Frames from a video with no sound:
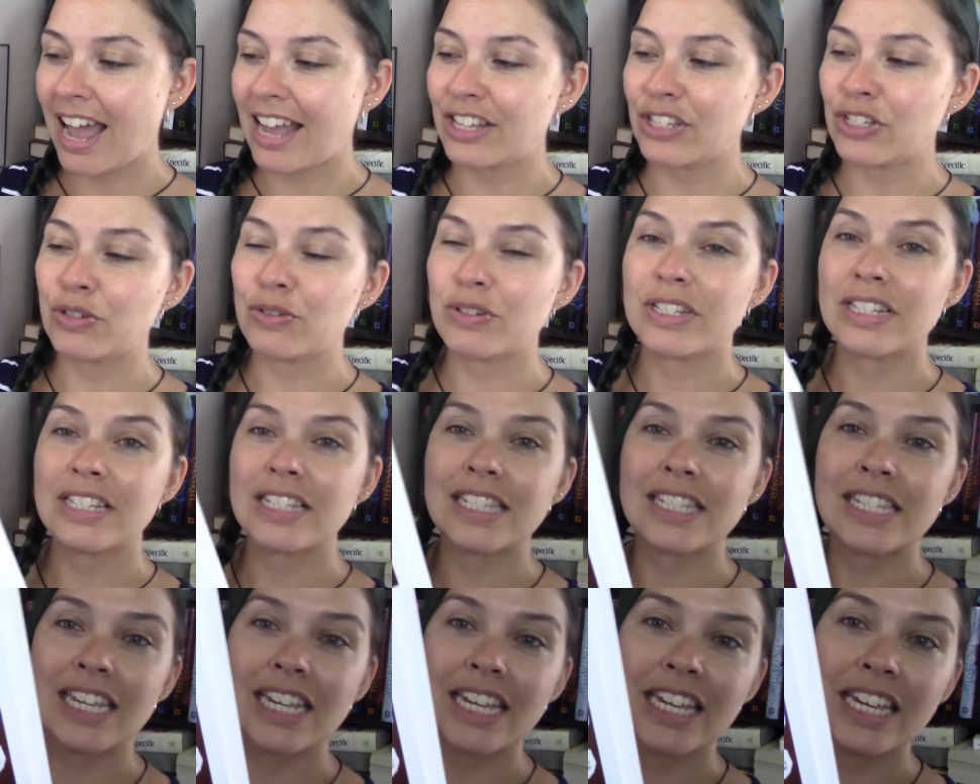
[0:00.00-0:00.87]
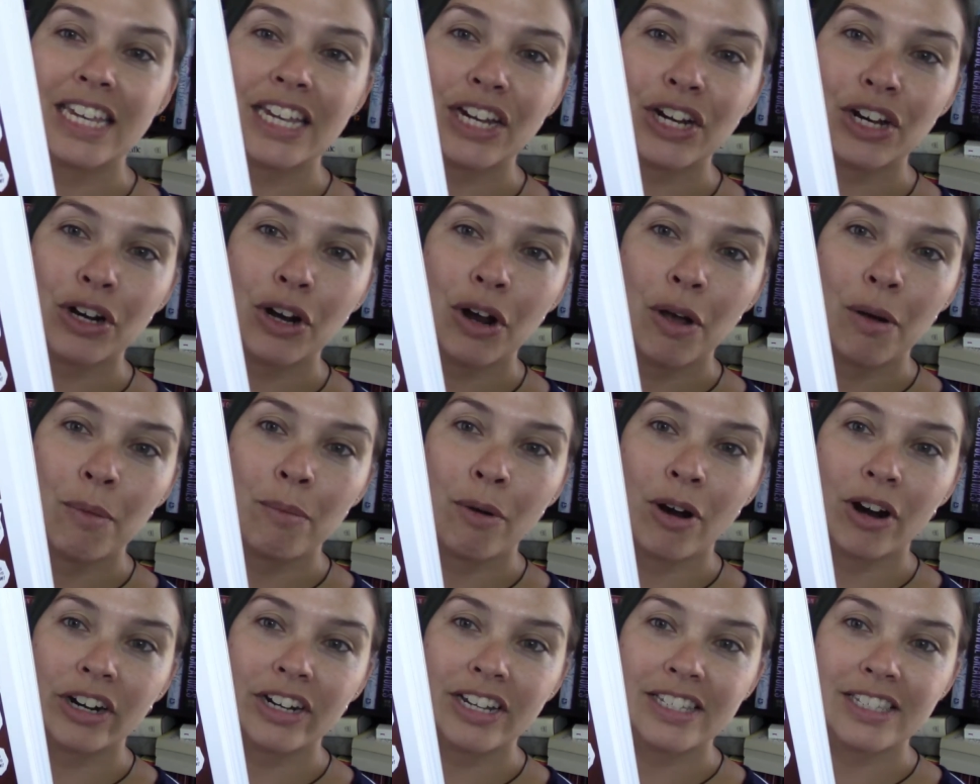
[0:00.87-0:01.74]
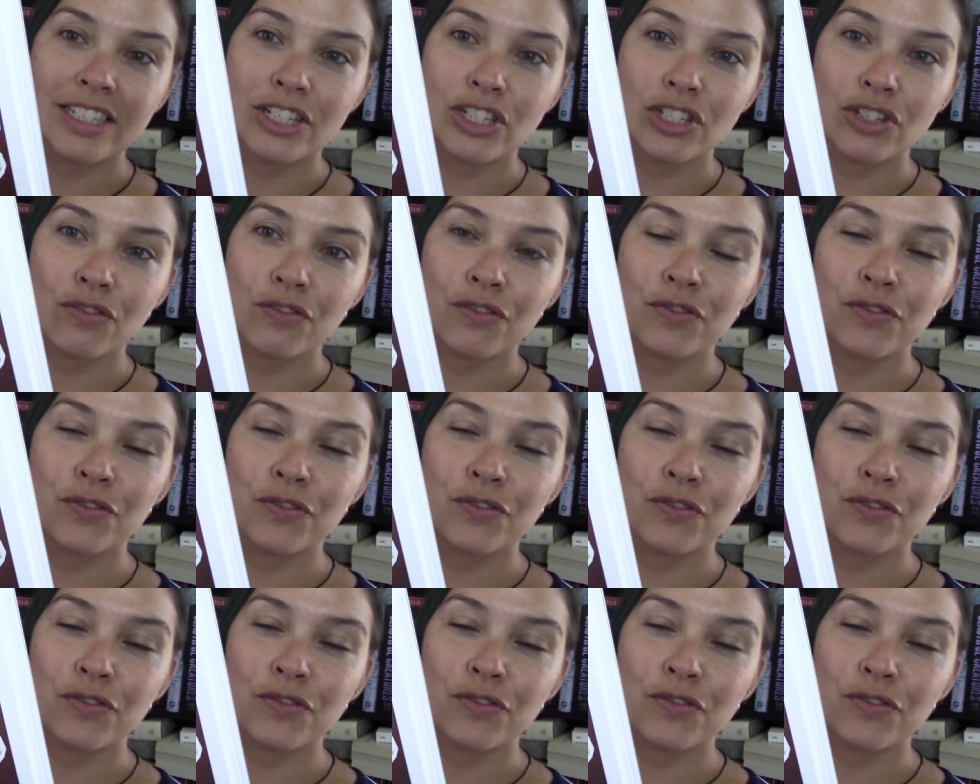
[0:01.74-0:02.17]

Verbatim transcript: as you can see here Marcus is